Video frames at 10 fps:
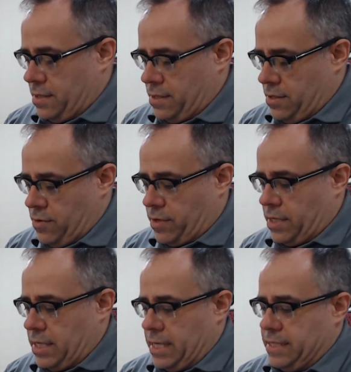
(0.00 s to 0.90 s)
you
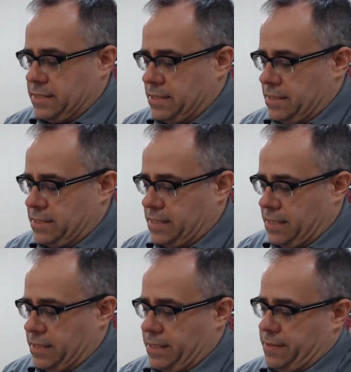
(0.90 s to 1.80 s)
can easily
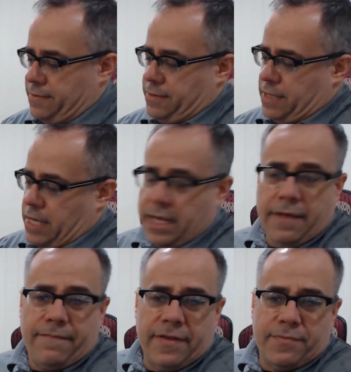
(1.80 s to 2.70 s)
seal it, and
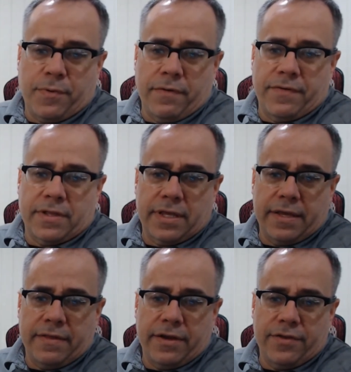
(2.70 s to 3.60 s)
it fits perfectly
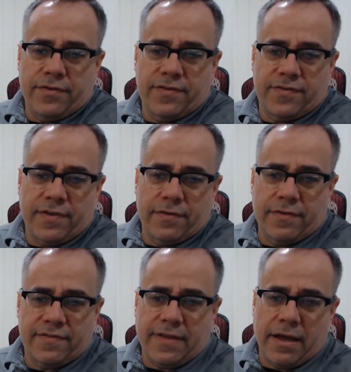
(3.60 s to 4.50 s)
in there, and you just seal
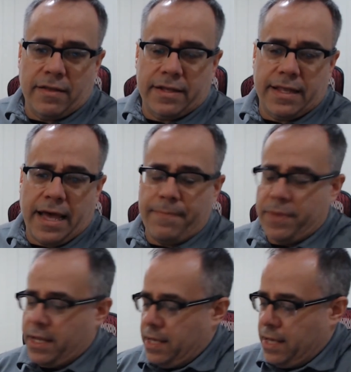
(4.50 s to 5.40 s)
this down like that.
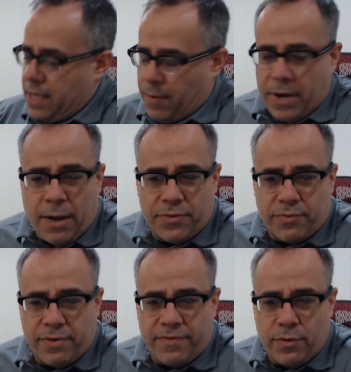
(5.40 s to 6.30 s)
And when I was
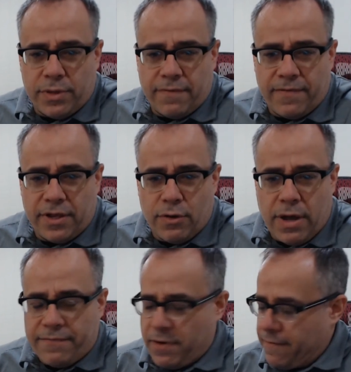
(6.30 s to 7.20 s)
reviewing the video
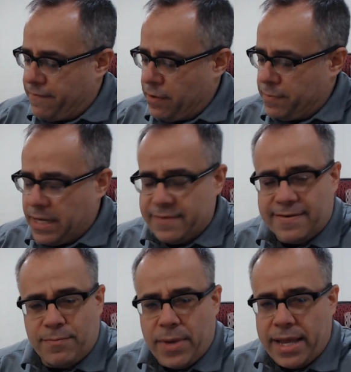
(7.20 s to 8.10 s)
after I filmed it, I
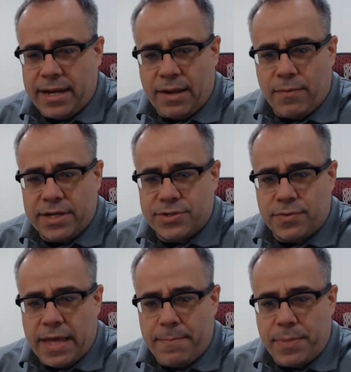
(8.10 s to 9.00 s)
said, man, I rushed
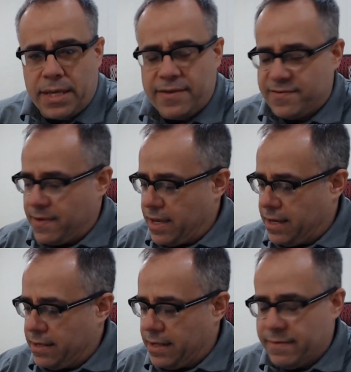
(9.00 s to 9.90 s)
through that piece
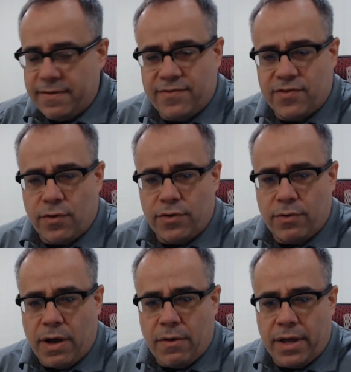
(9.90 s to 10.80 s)
and I didn't show
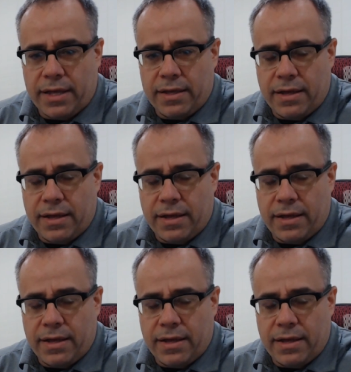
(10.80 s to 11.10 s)
you how I